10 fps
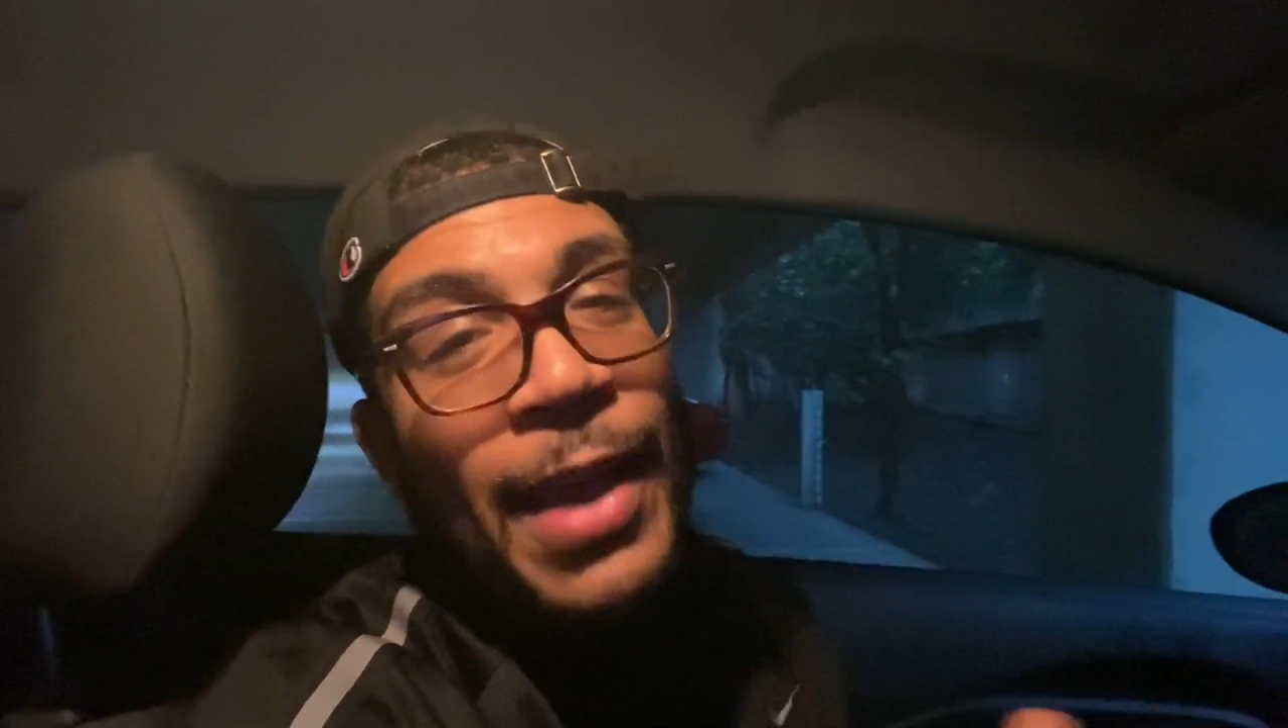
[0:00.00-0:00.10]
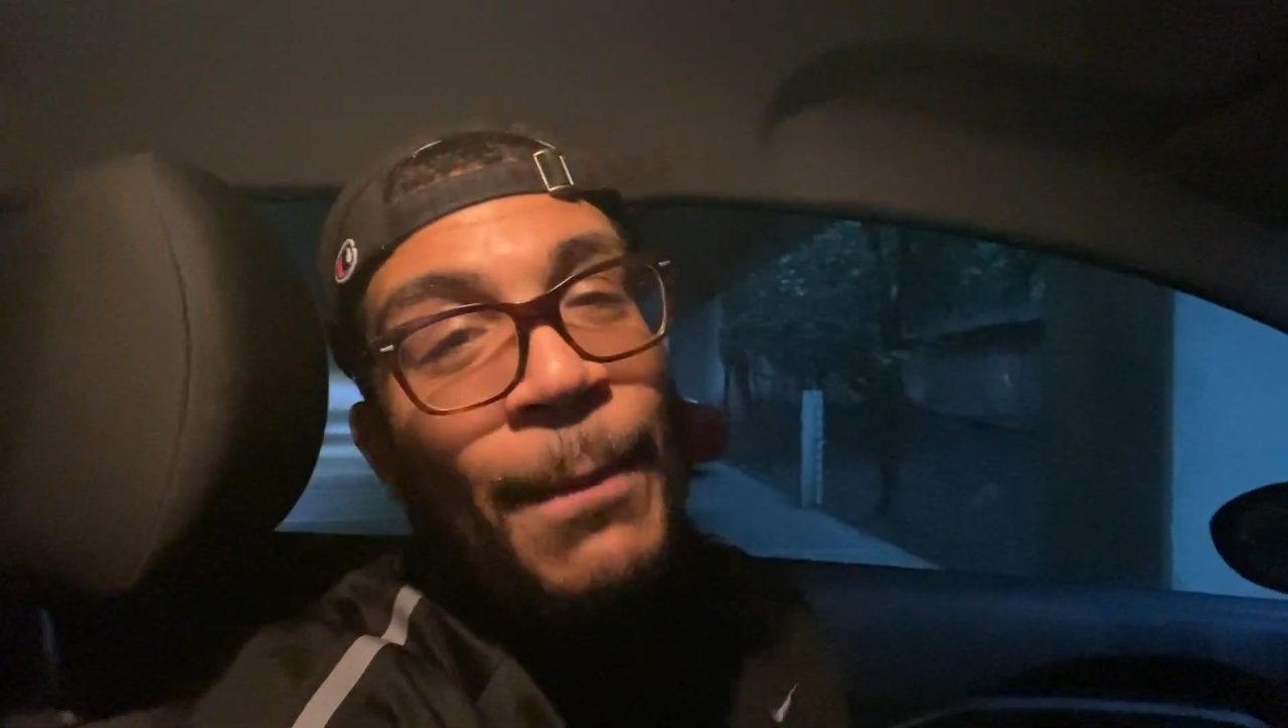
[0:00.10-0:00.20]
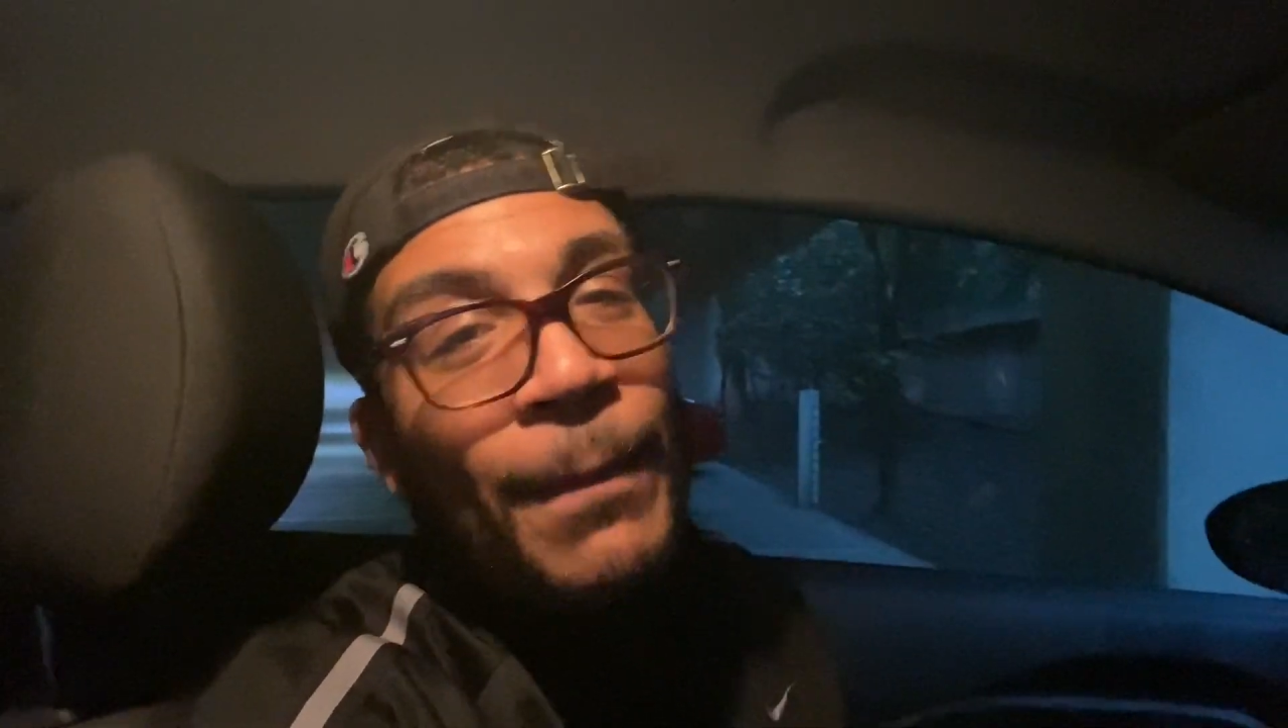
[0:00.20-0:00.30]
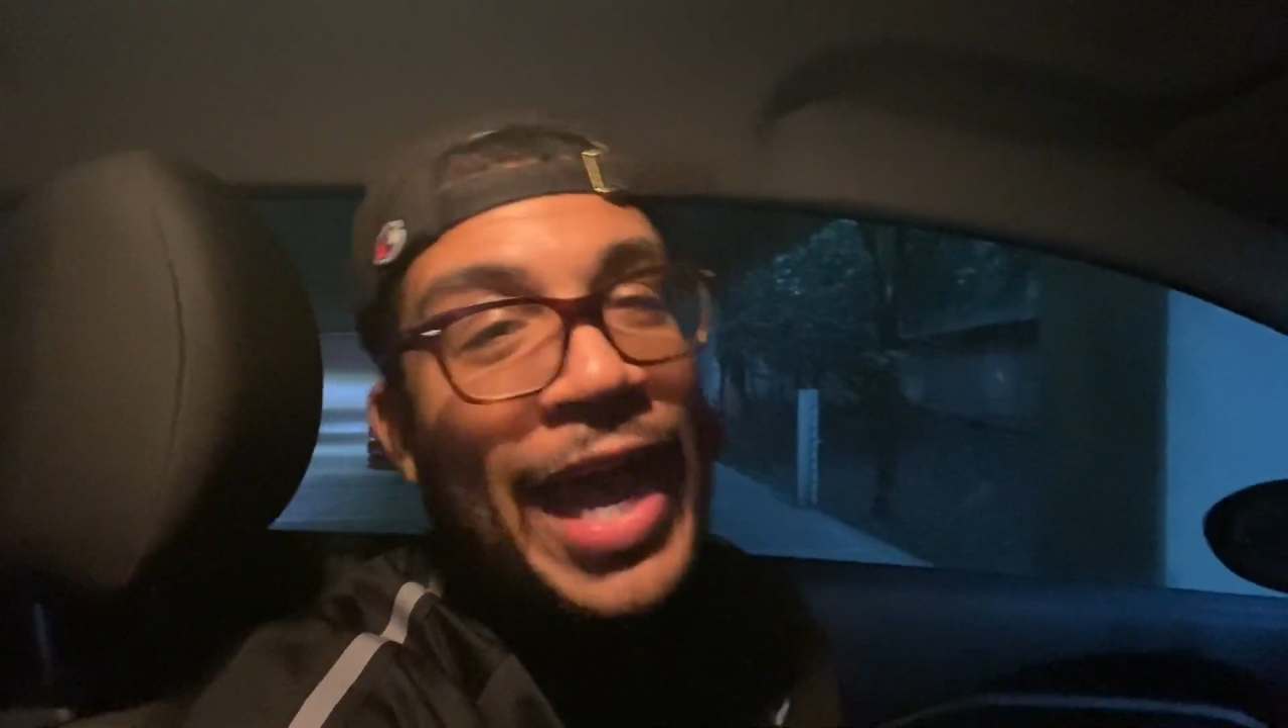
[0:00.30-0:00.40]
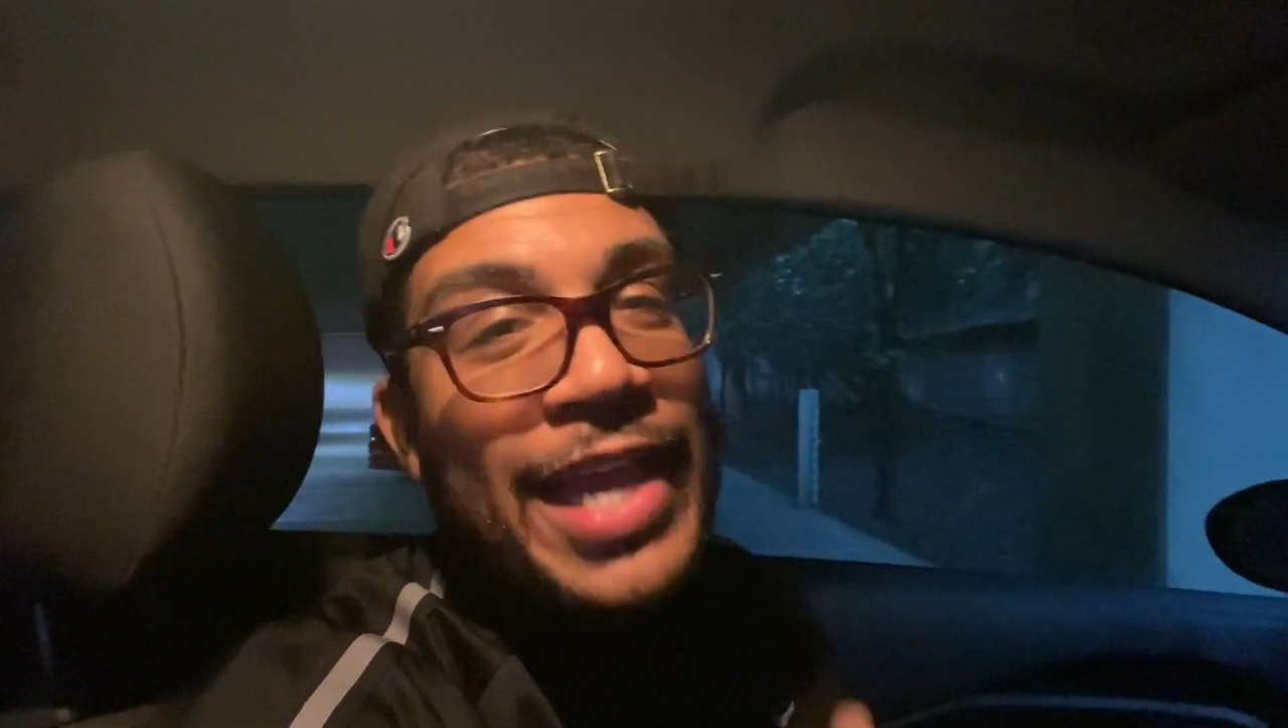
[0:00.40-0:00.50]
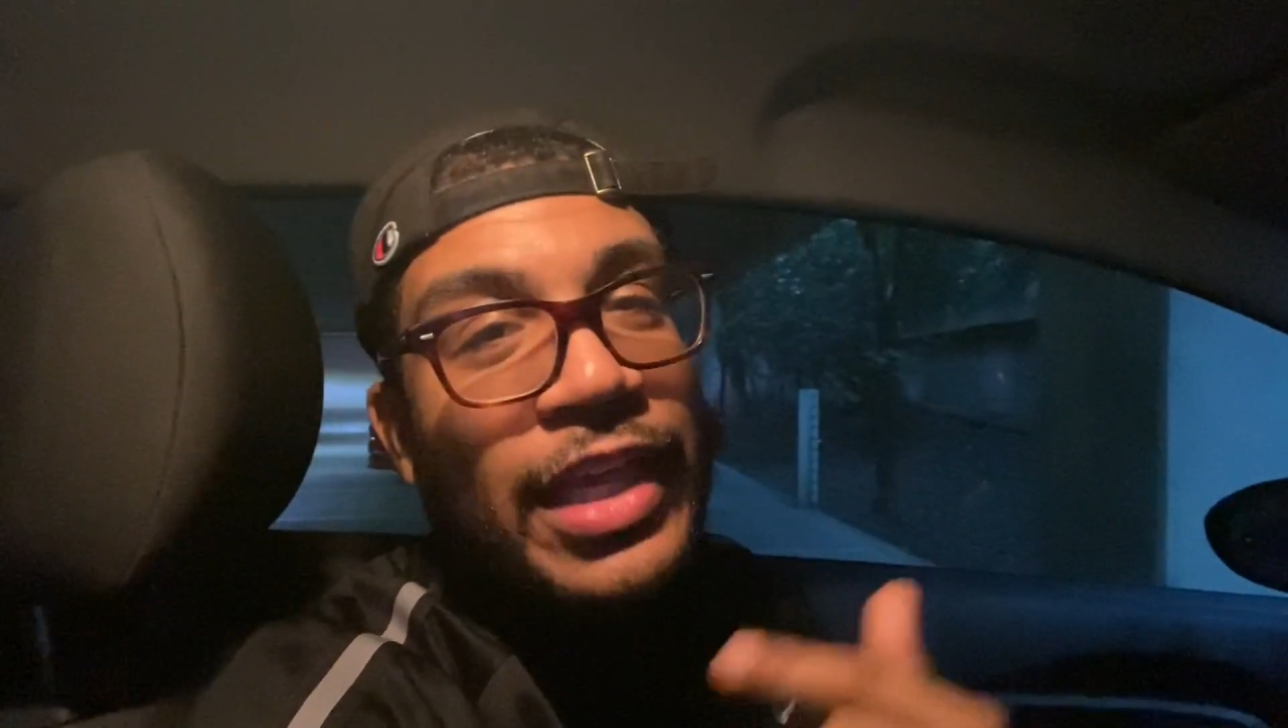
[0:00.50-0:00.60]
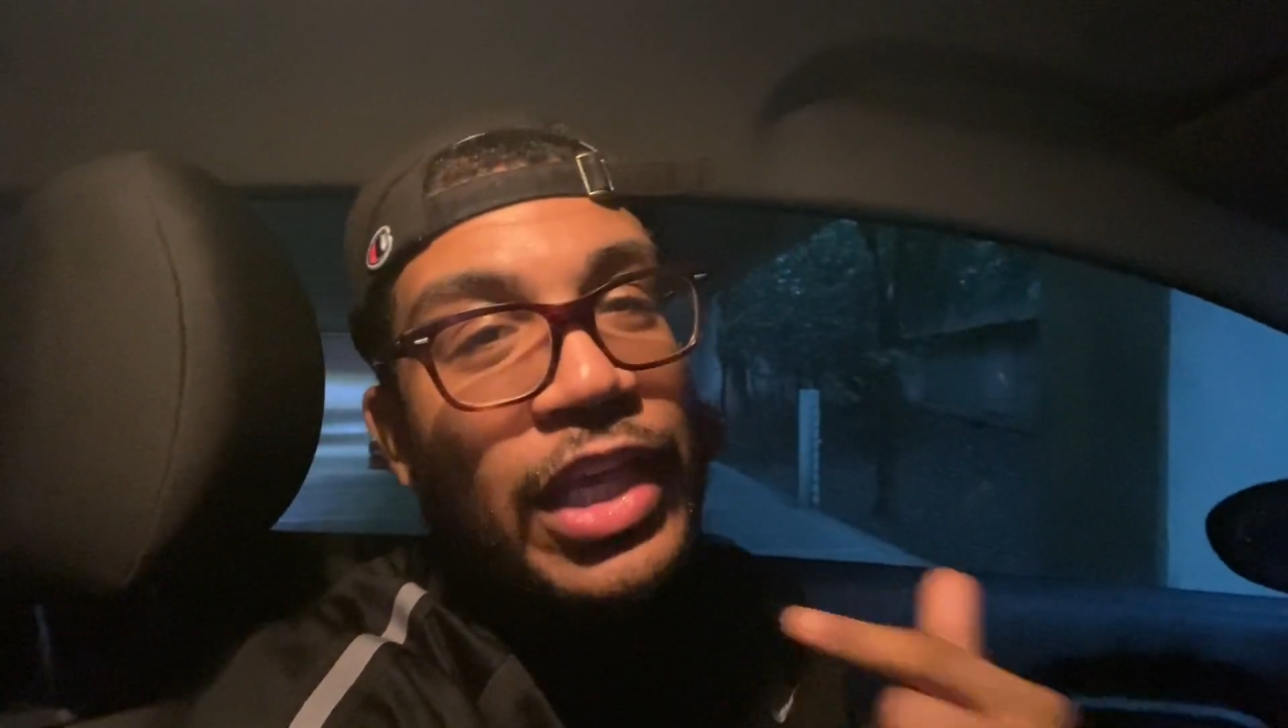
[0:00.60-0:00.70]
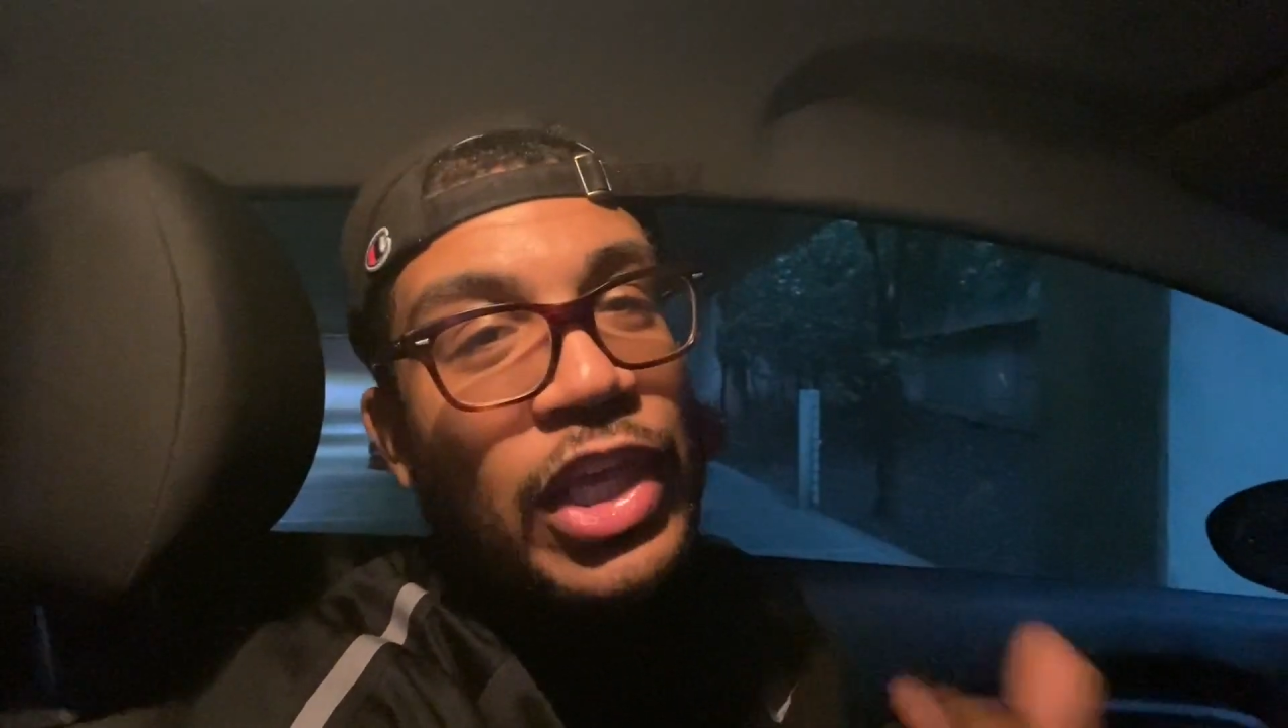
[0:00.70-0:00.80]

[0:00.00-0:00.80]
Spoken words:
Mike